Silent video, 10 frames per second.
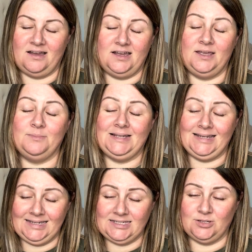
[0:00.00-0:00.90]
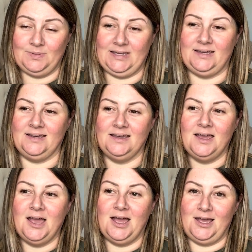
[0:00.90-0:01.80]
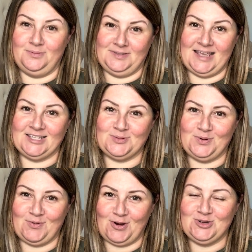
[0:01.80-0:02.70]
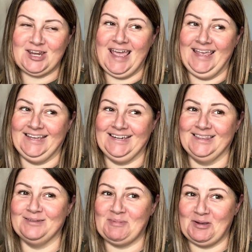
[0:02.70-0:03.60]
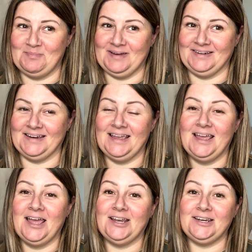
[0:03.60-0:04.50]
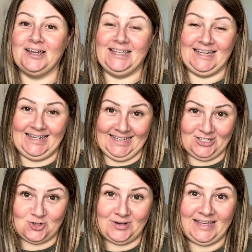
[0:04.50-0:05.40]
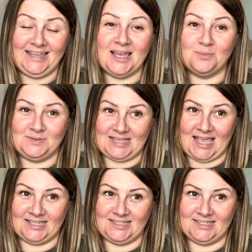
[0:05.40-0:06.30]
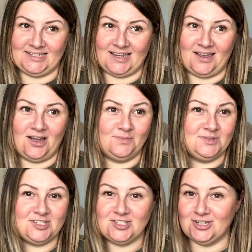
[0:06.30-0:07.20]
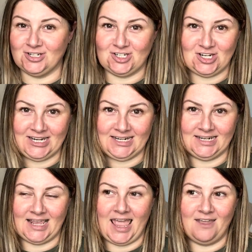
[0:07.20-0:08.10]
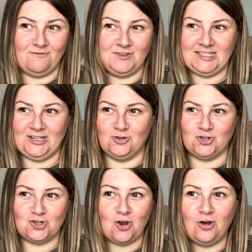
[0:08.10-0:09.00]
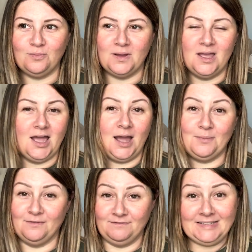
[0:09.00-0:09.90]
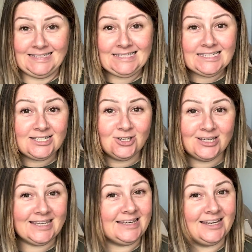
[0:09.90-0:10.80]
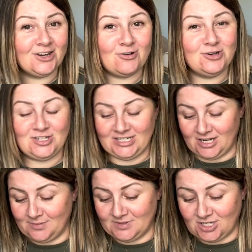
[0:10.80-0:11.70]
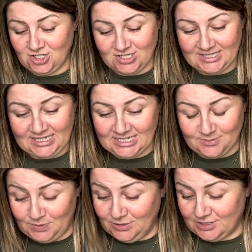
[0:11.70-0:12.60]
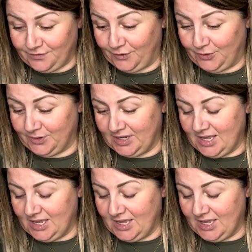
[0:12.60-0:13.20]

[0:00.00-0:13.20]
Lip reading: I am a little bit obsessed with crocheting at the moment, like literally obsessed. I'm searching every single shop. I'm on Vinted looking at crocheted items. I just think it's beautiful.